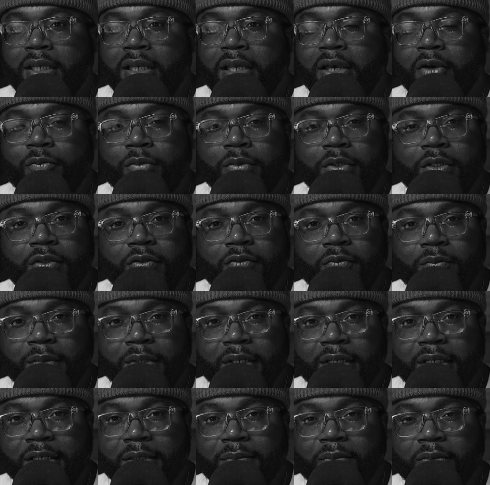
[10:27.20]
I've been through
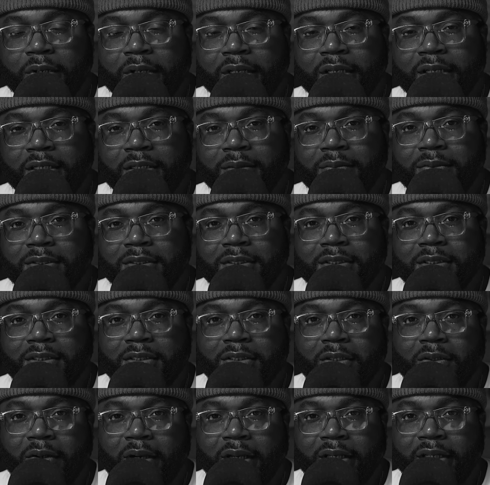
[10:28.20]
many of breakups,
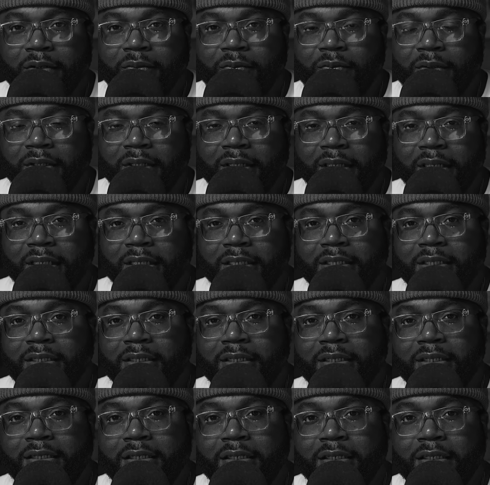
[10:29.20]
so I can relate
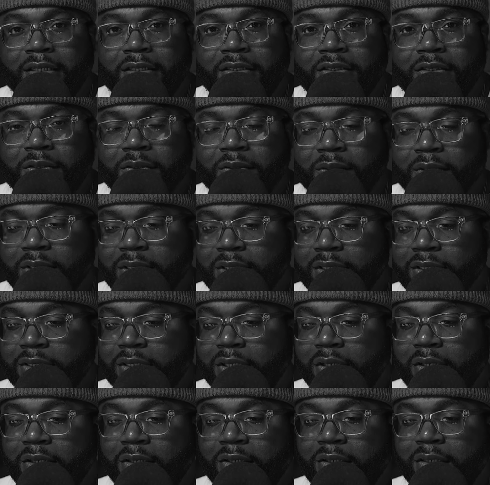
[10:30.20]
to this
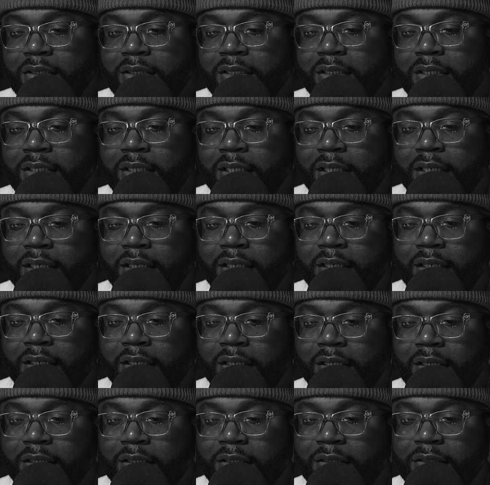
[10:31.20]
song in,
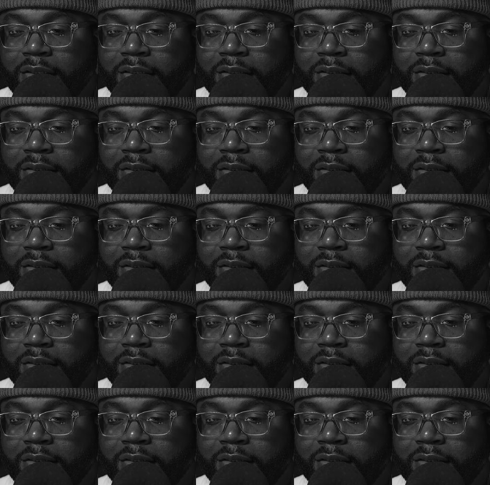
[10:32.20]
uh,